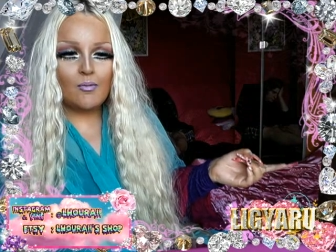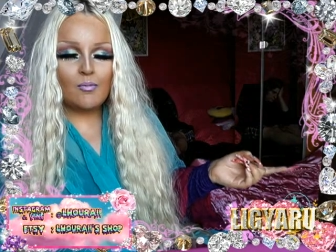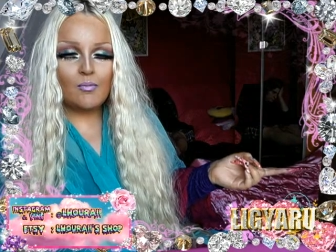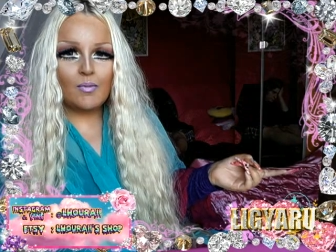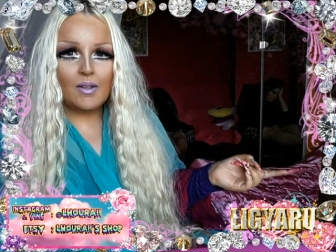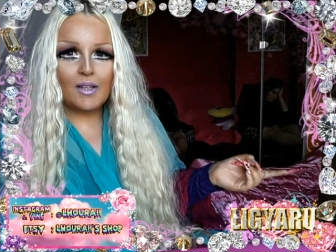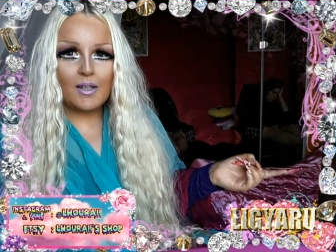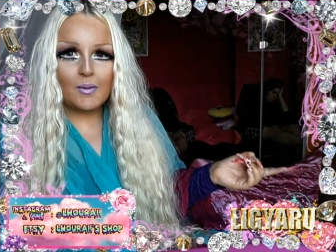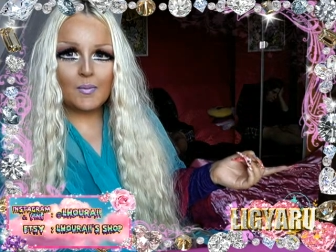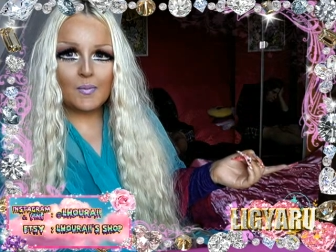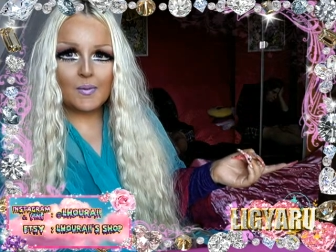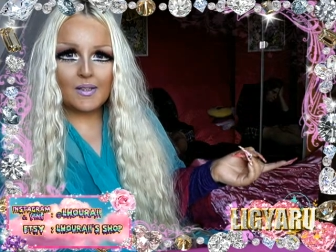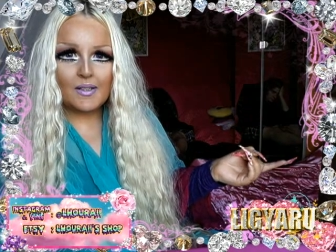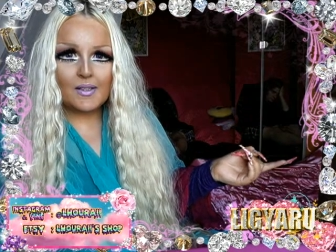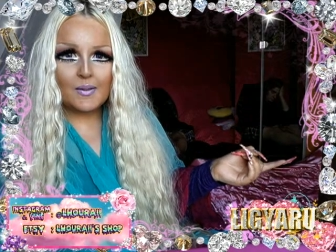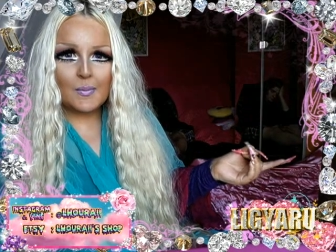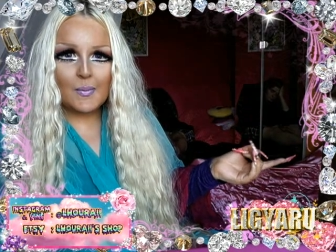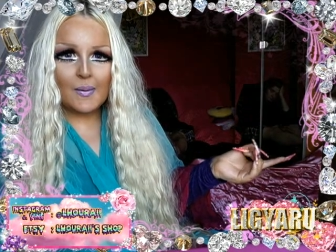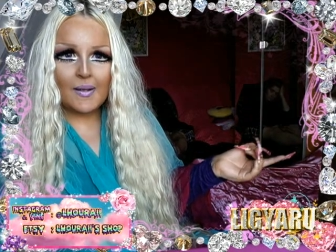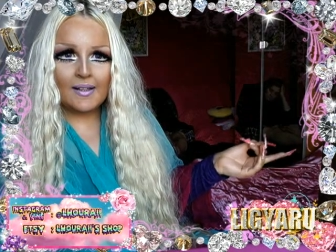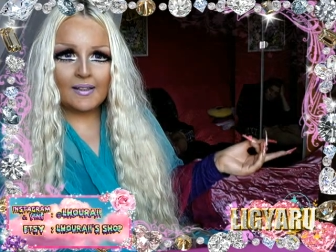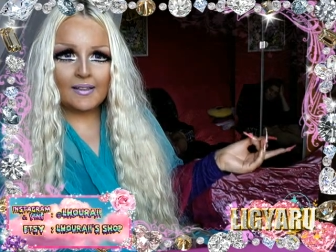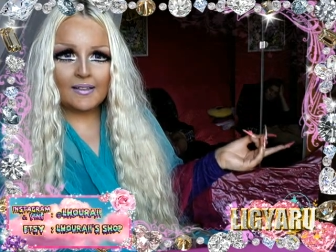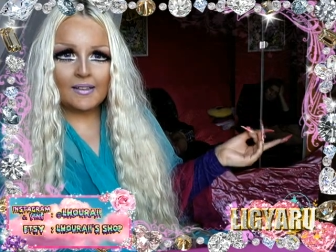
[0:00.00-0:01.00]
it was
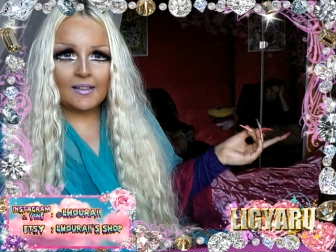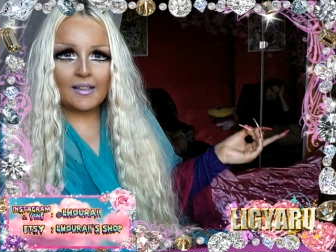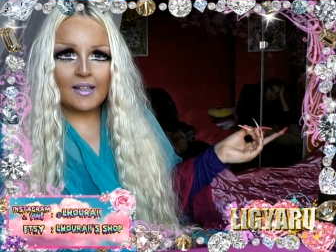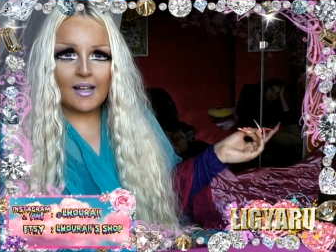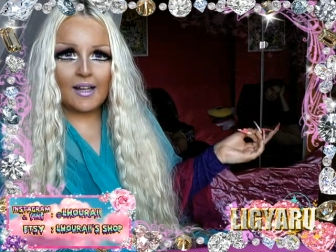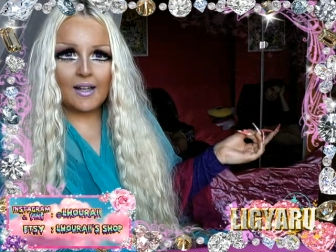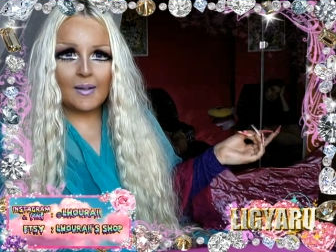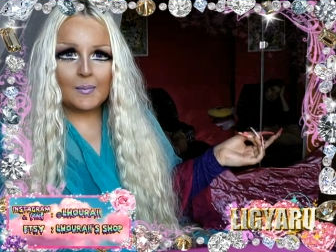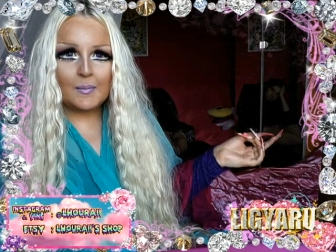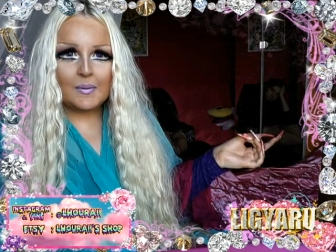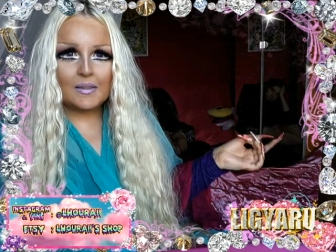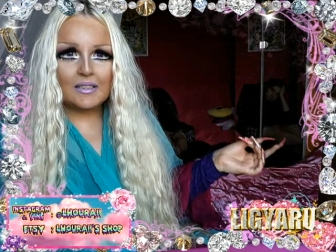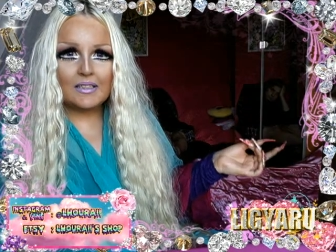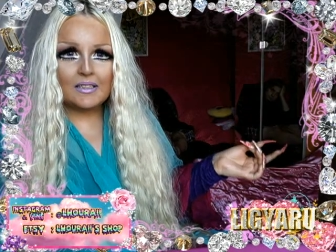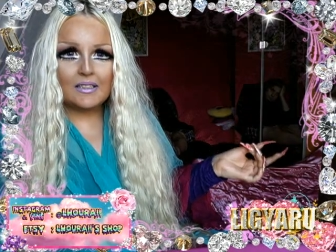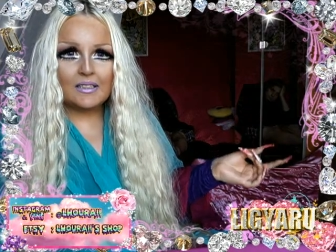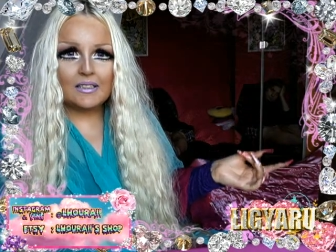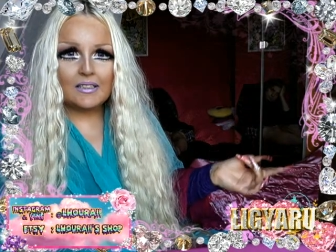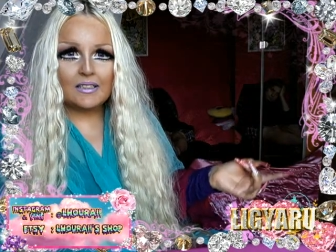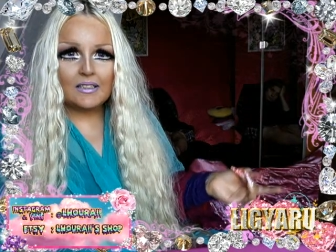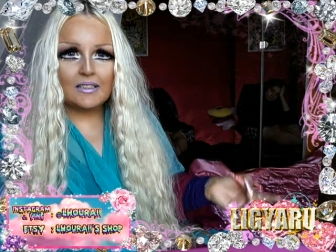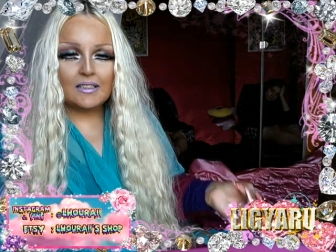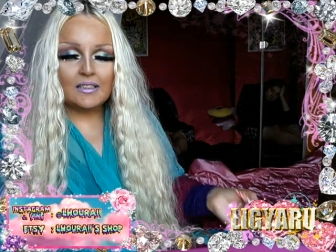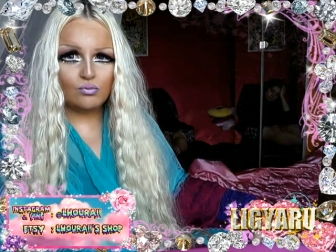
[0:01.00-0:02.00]
when I
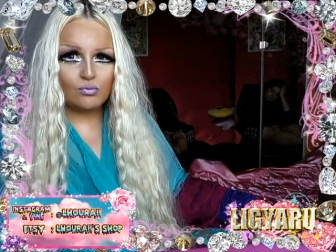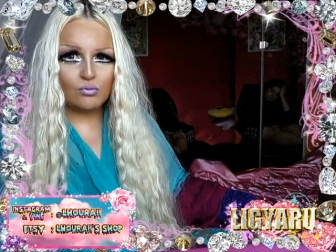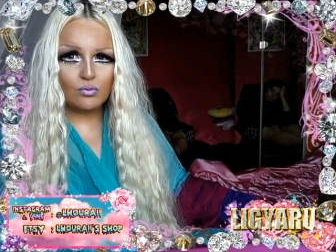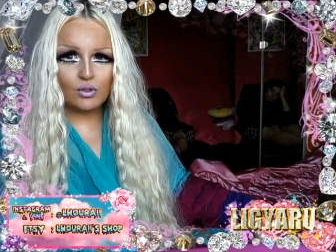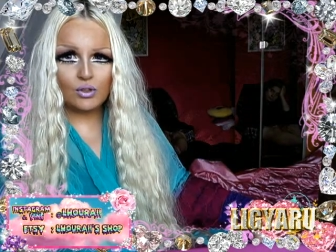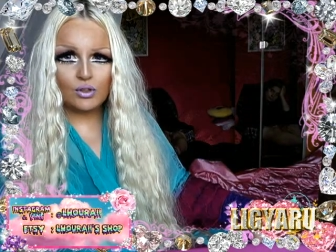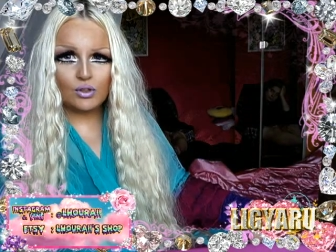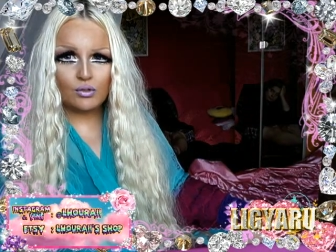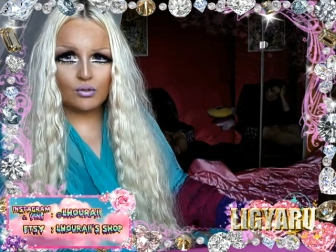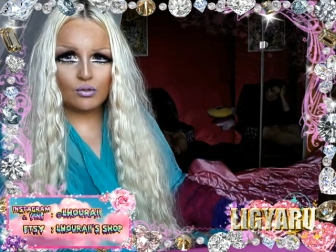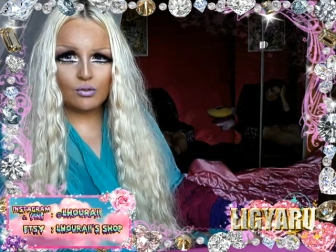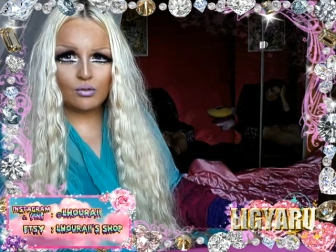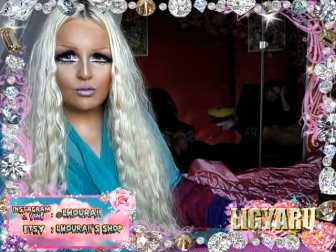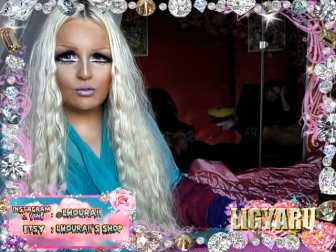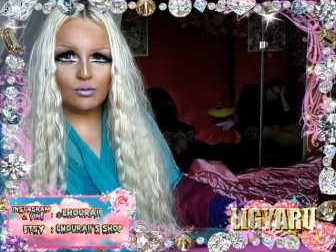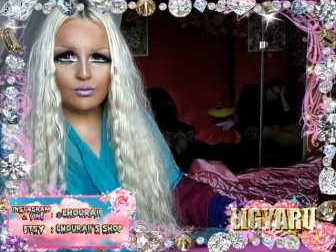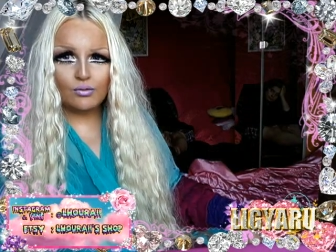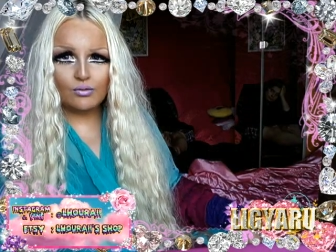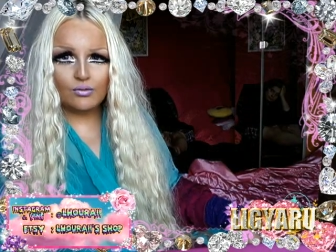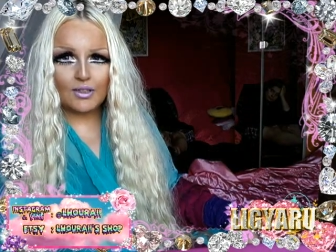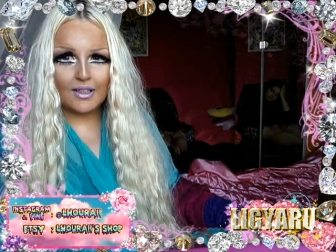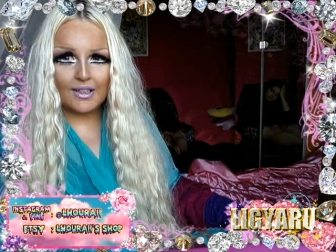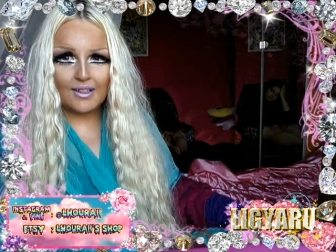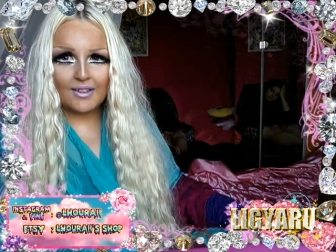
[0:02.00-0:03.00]
was, I
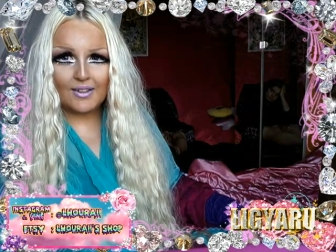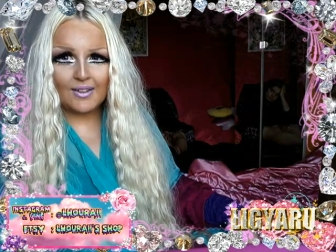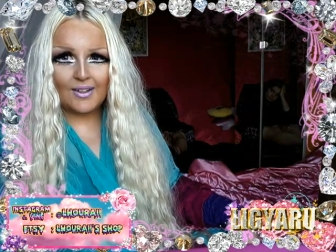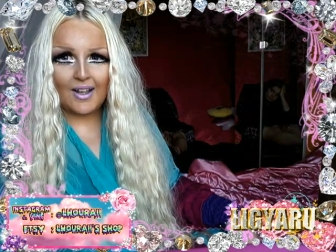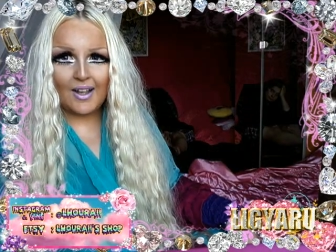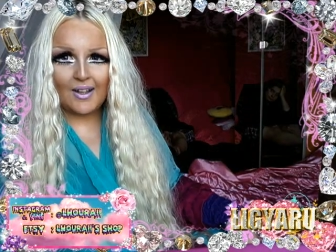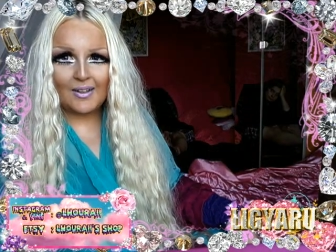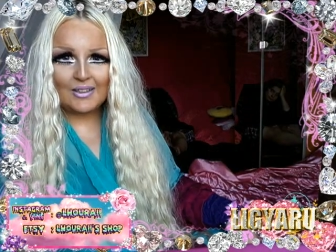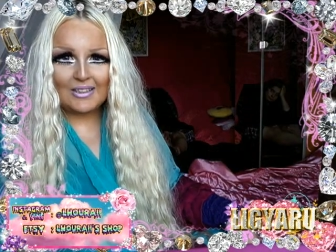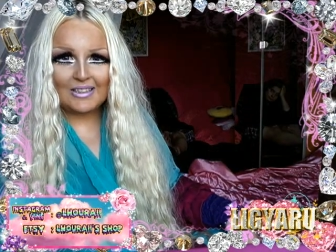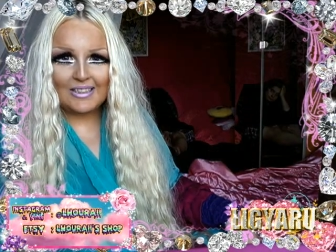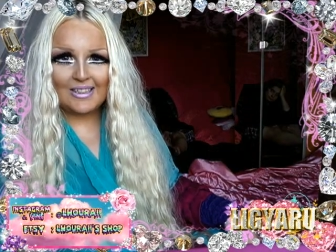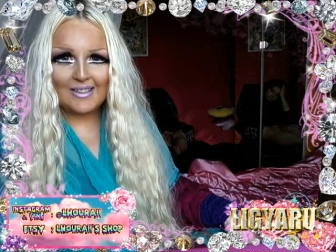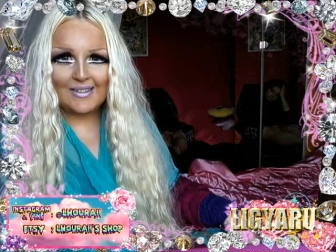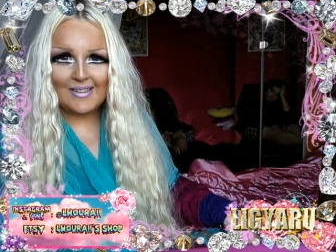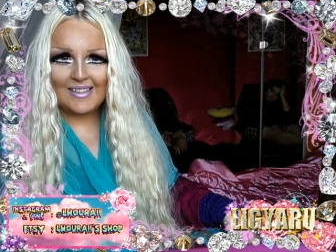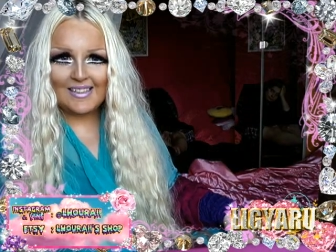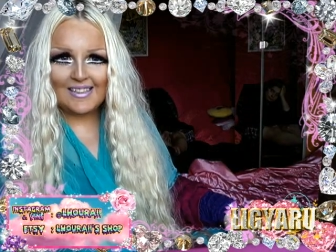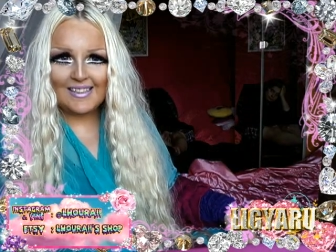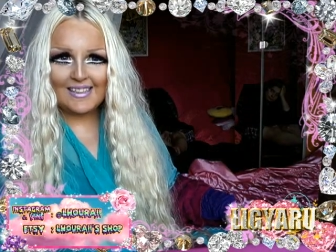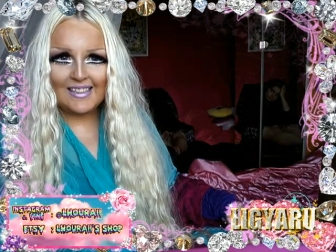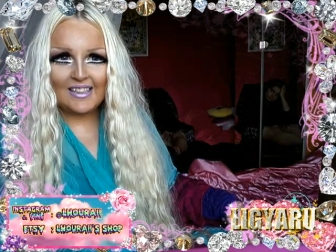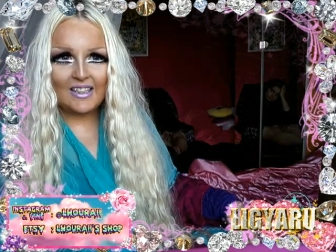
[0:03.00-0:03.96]
don't know how old I was.